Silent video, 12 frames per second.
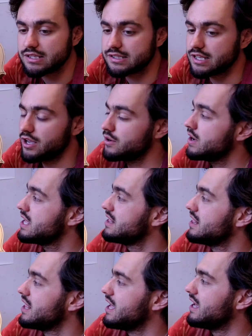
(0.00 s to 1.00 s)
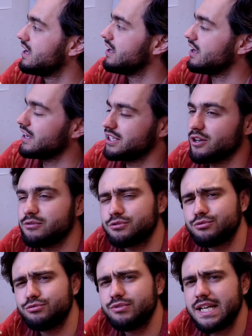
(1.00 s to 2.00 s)
So I
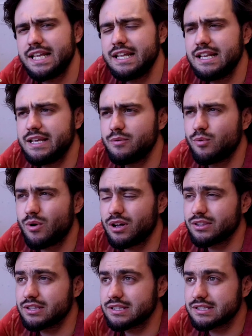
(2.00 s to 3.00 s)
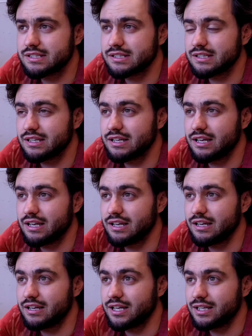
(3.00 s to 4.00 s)
don't really want
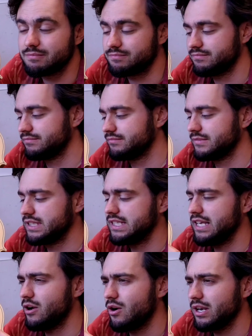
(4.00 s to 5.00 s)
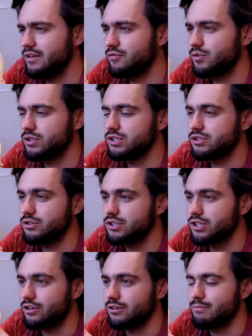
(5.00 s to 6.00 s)
the olive wood to
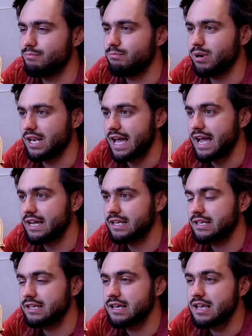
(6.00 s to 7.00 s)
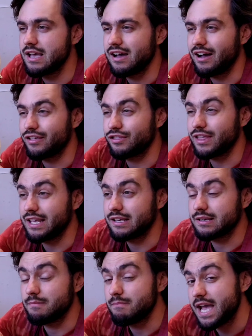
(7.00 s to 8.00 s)
turn black. I
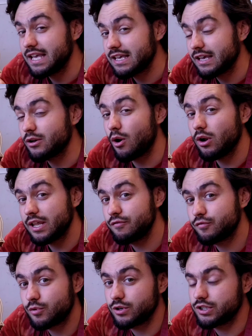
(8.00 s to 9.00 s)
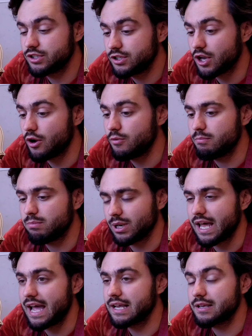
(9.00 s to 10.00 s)
think making olive wood go
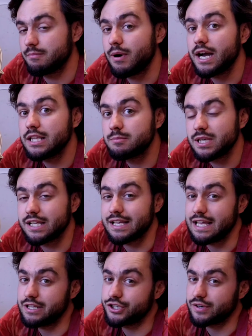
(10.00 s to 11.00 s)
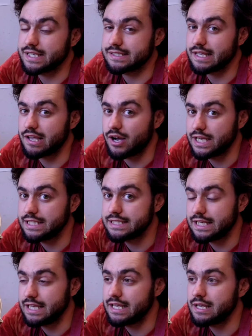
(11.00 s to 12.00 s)
black might be an interesting
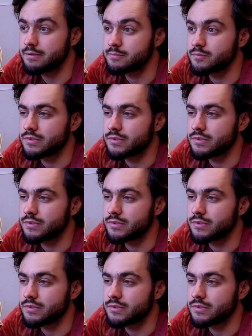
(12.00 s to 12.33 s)
idea,